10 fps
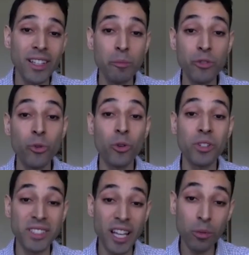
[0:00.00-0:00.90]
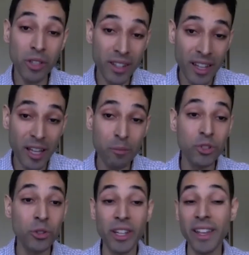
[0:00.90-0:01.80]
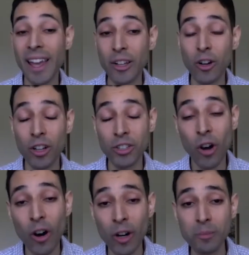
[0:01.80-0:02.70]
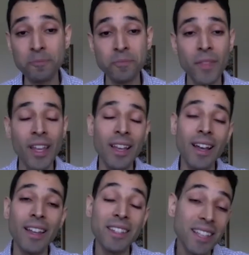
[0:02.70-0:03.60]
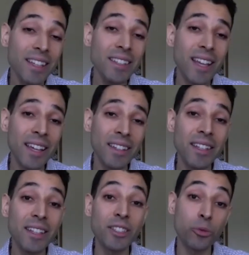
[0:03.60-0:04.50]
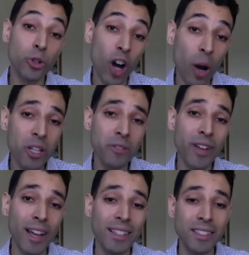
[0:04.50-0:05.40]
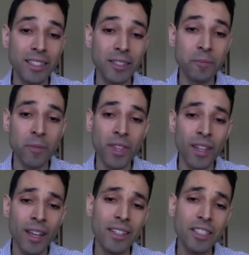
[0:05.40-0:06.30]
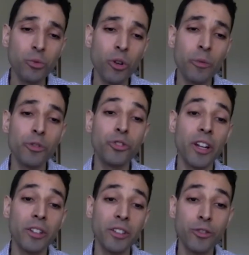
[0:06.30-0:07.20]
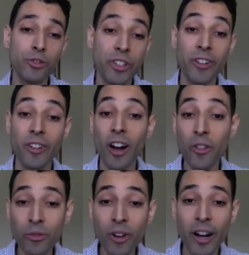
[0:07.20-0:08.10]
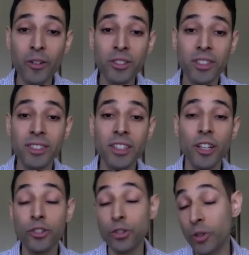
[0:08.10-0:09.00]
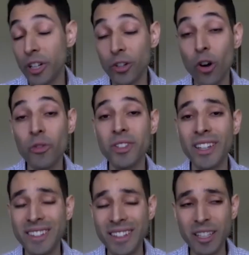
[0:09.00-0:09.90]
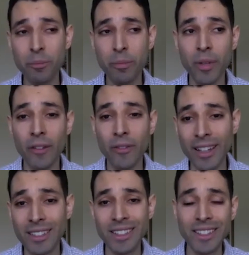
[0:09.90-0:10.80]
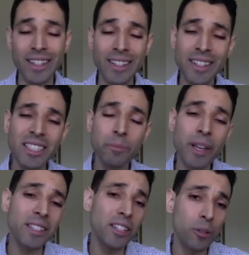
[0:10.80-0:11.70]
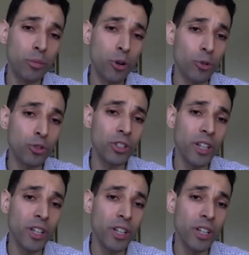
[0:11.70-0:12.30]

before disabling them so they can't cause harm. The second technique is a recombinant vaccine. And this is where we genetically engineer other viruses to create a COVID-19 vaccine. And this is basically the approach